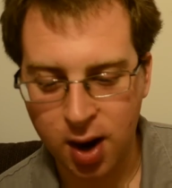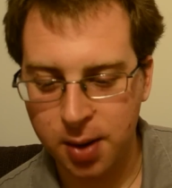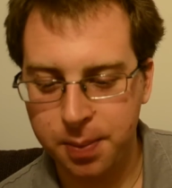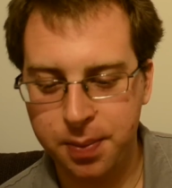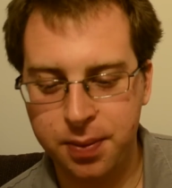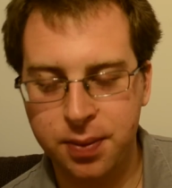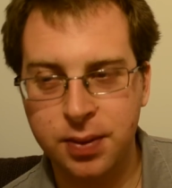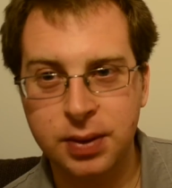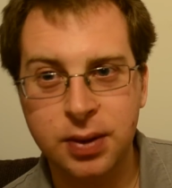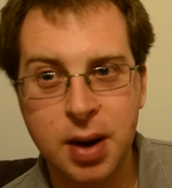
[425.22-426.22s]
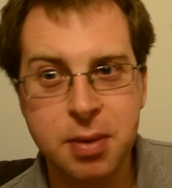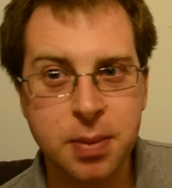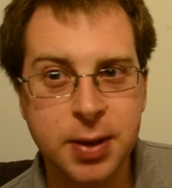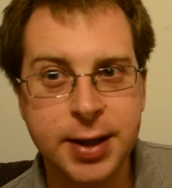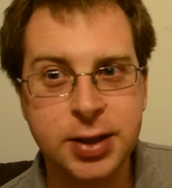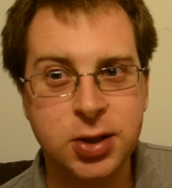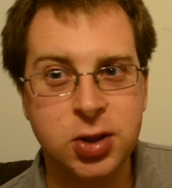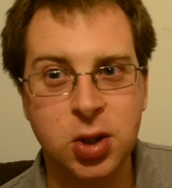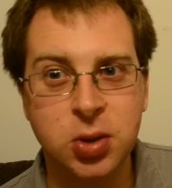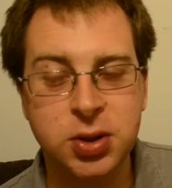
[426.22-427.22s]
are probably
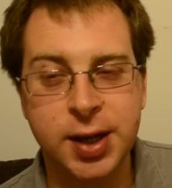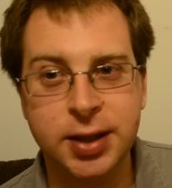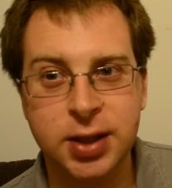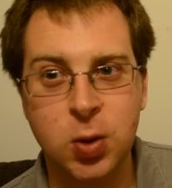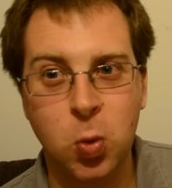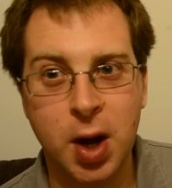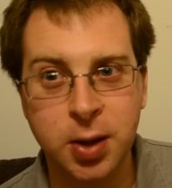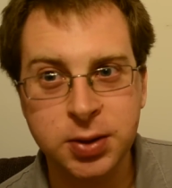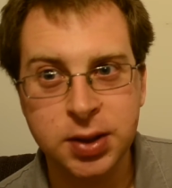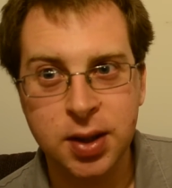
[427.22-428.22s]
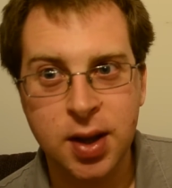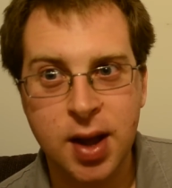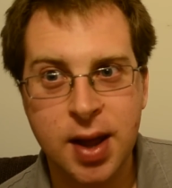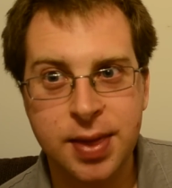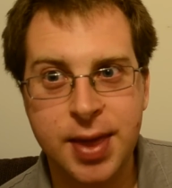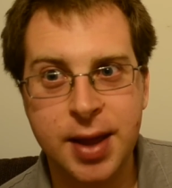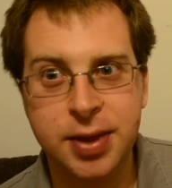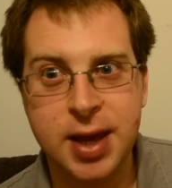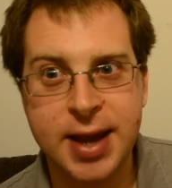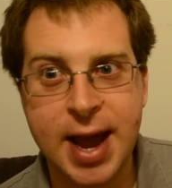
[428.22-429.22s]
so tightly wound
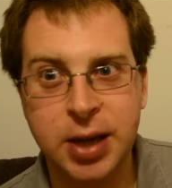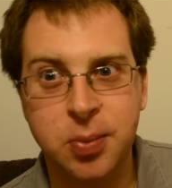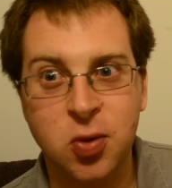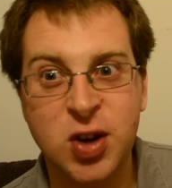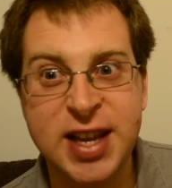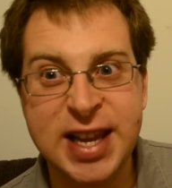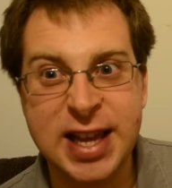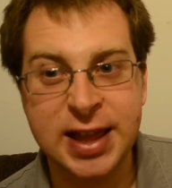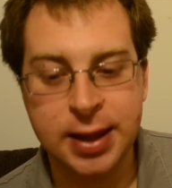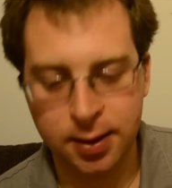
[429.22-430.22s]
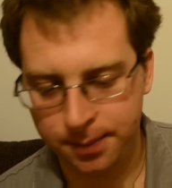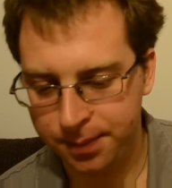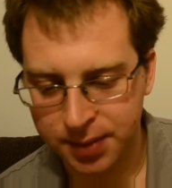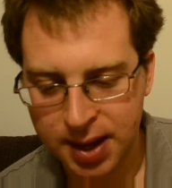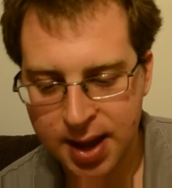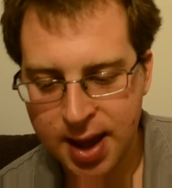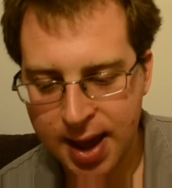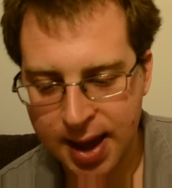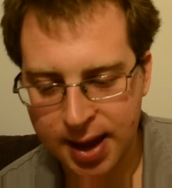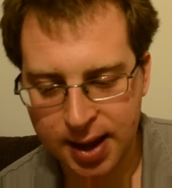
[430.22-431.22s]
that they can't breathe.
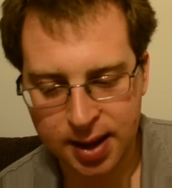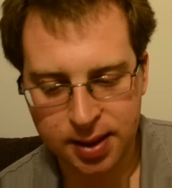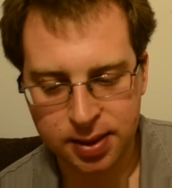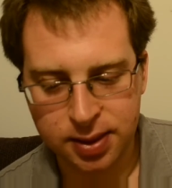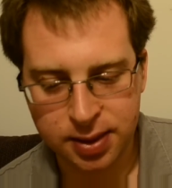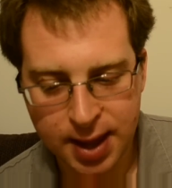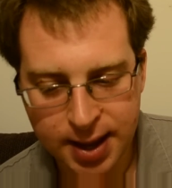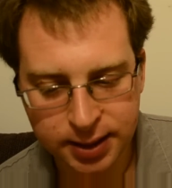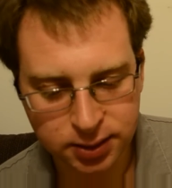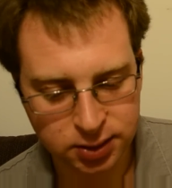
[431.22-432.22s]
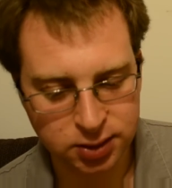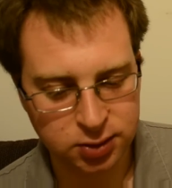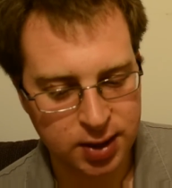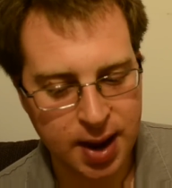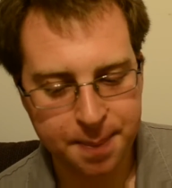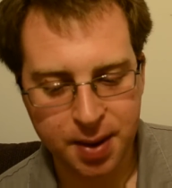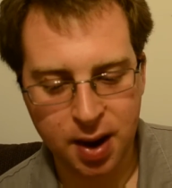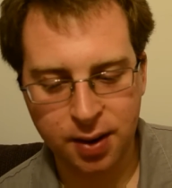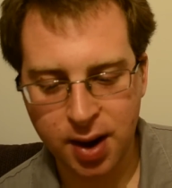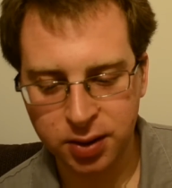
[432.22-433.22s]
And that strap
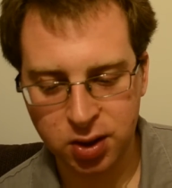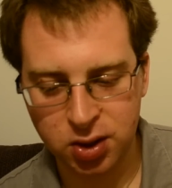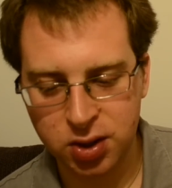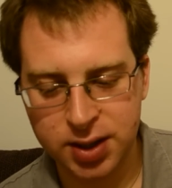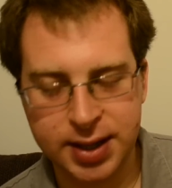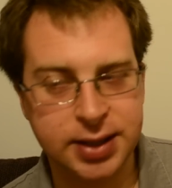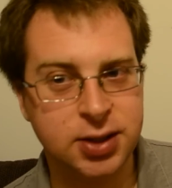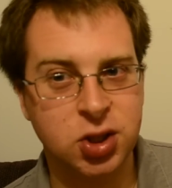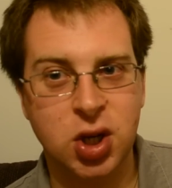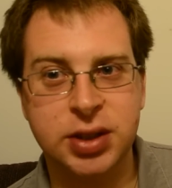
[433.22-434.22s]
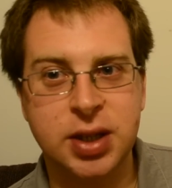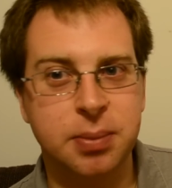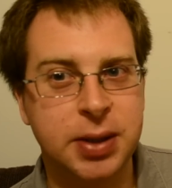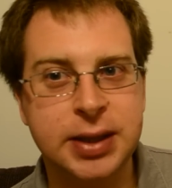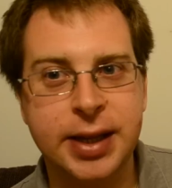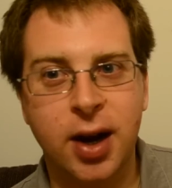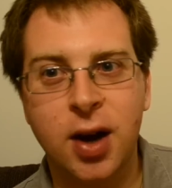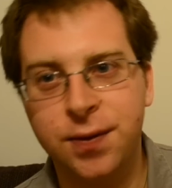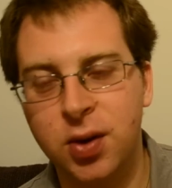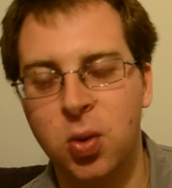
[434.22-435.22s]
around her is just completely
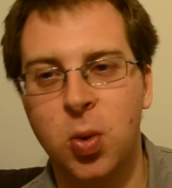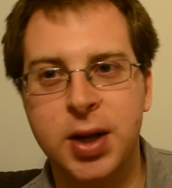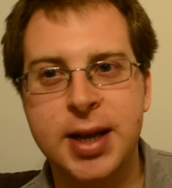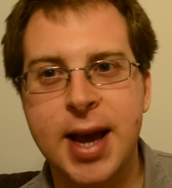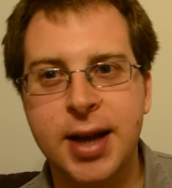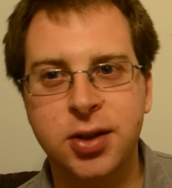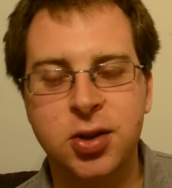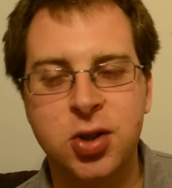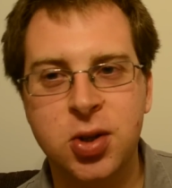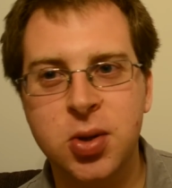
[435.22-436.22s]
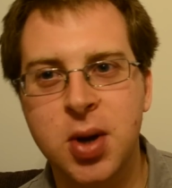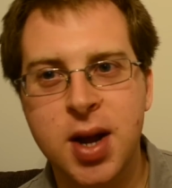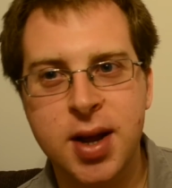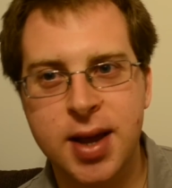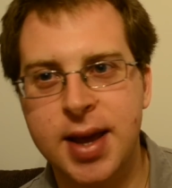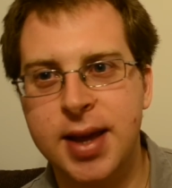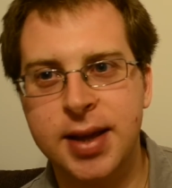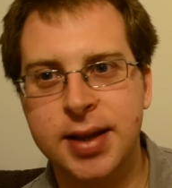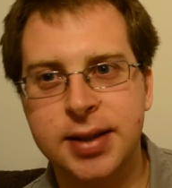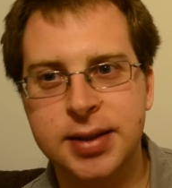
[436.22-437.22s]
awful. What he had to do
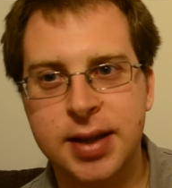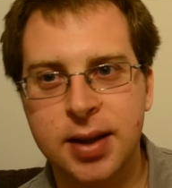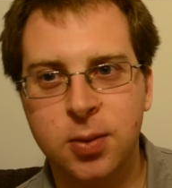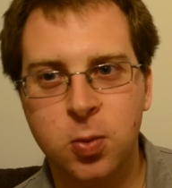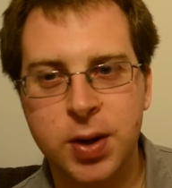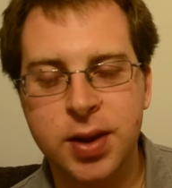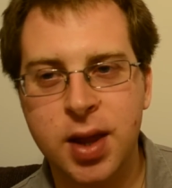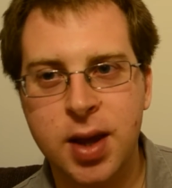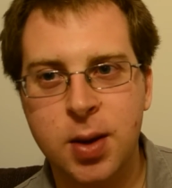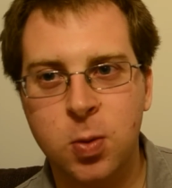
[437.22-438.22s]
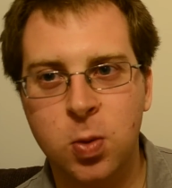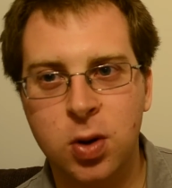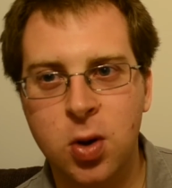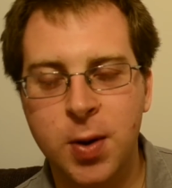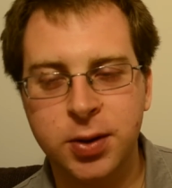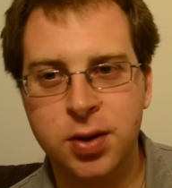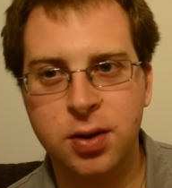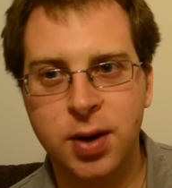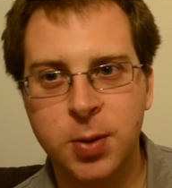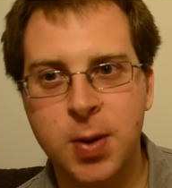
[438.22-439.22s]
is, when they were going to the
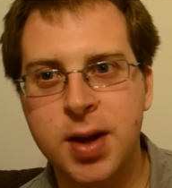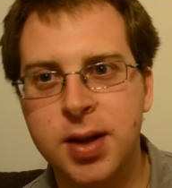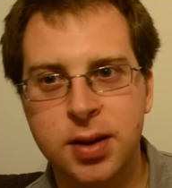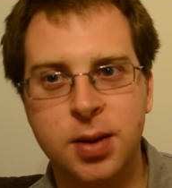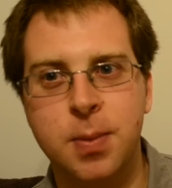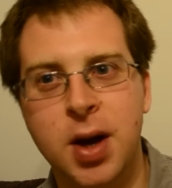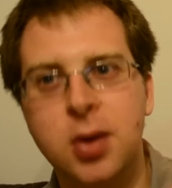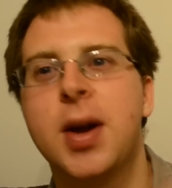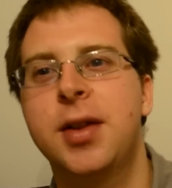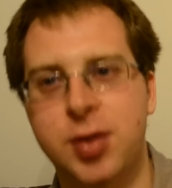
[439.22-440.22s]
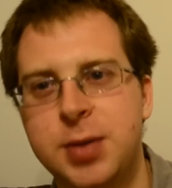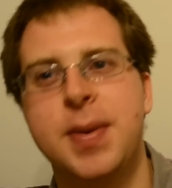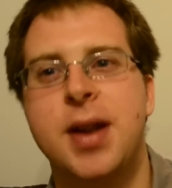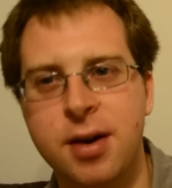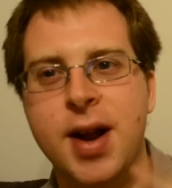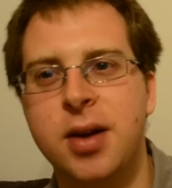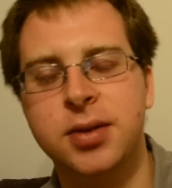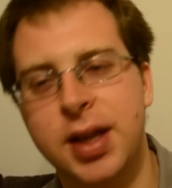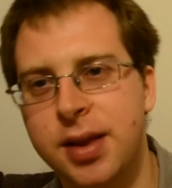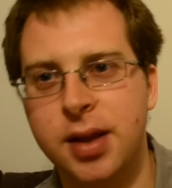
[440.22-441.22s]
runway, the model had to spin
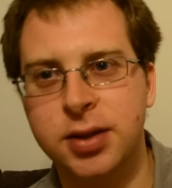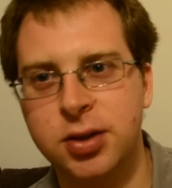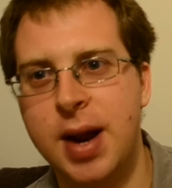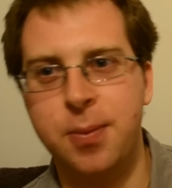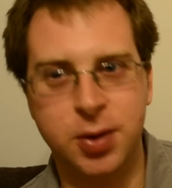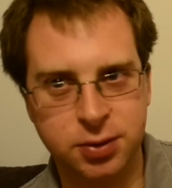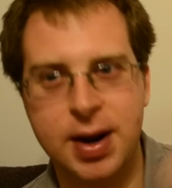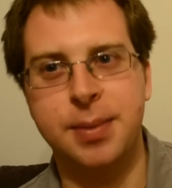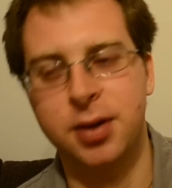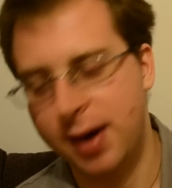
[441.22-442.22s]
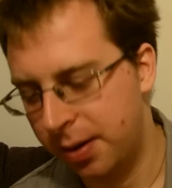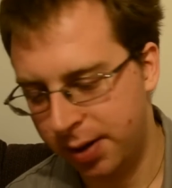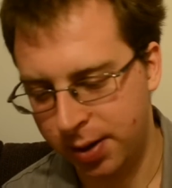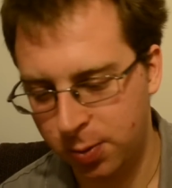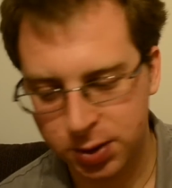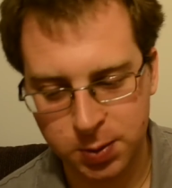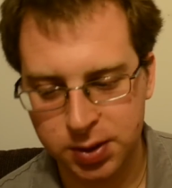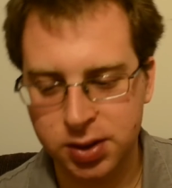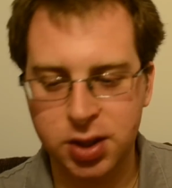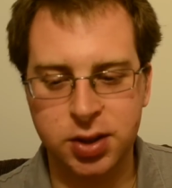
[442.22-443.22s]
around and the strap was wrapped around her, which
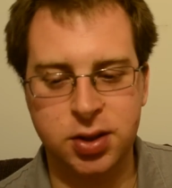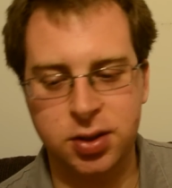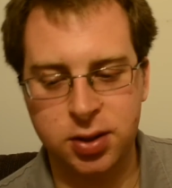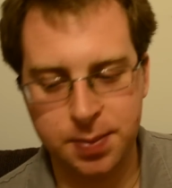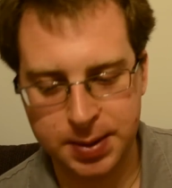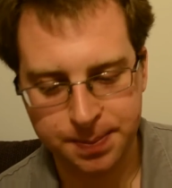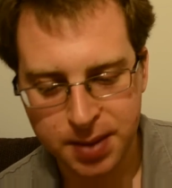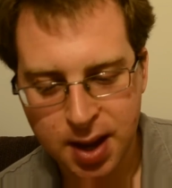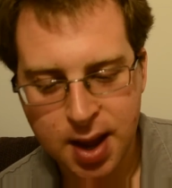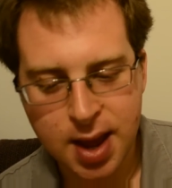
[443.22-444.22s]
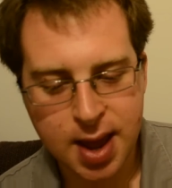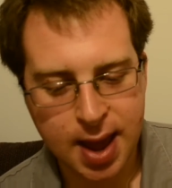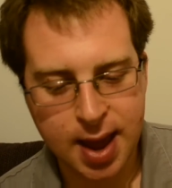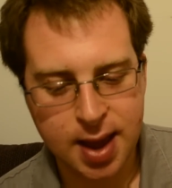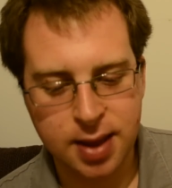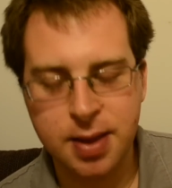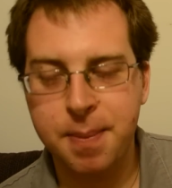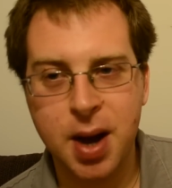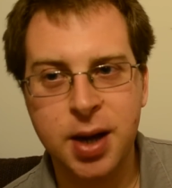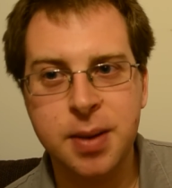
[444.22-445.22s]
was just stupid. And the
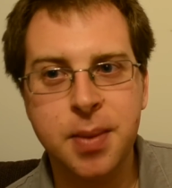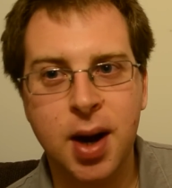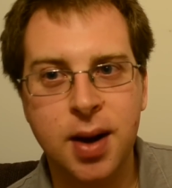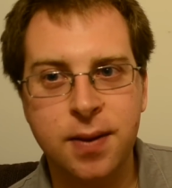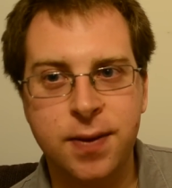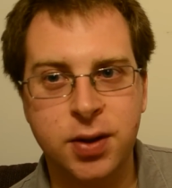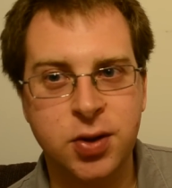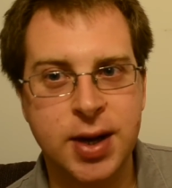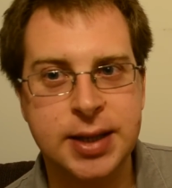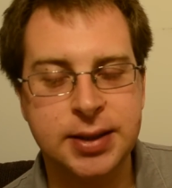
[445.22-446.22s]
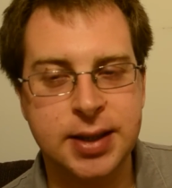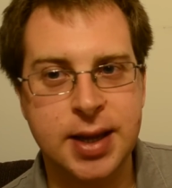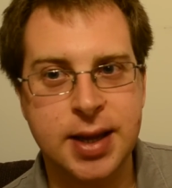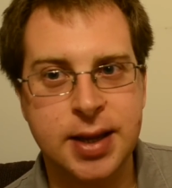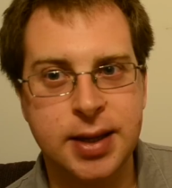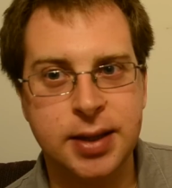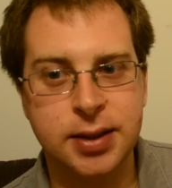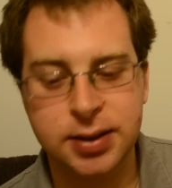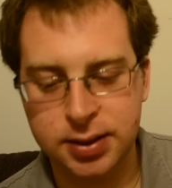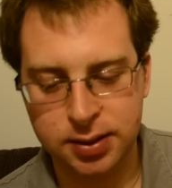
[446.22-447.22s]
bottom of the dress
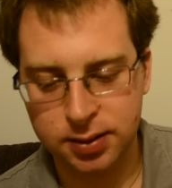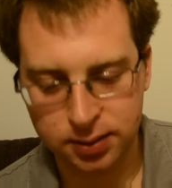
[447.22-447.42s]
is